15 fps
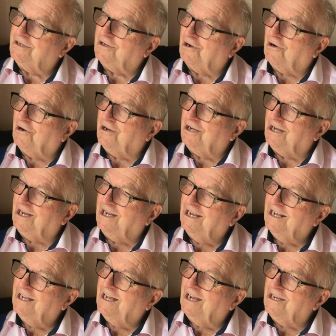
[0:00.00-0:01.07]
died it.
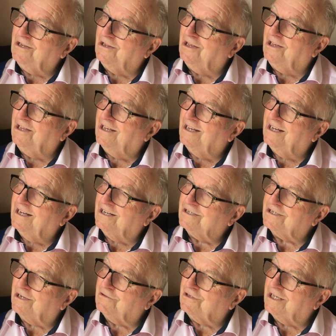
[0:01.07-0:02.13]
And
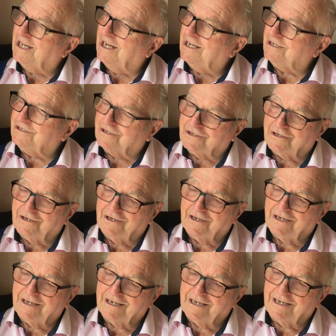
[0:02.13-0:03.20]
so they had to
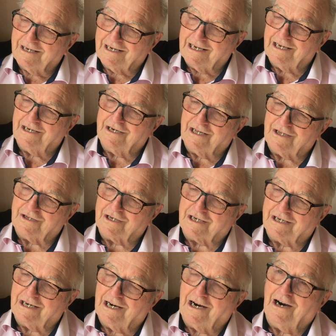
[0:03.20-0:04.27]
get another
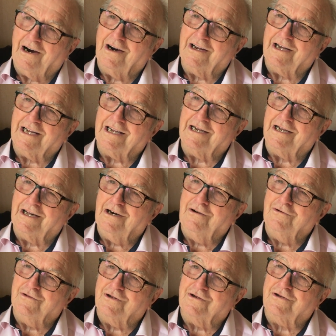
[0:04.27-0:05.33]
cart and
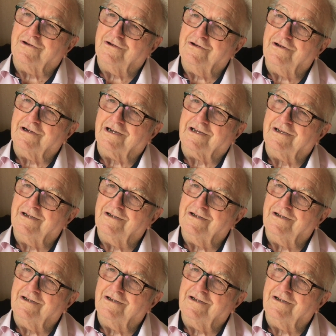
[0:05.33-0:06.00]
unload the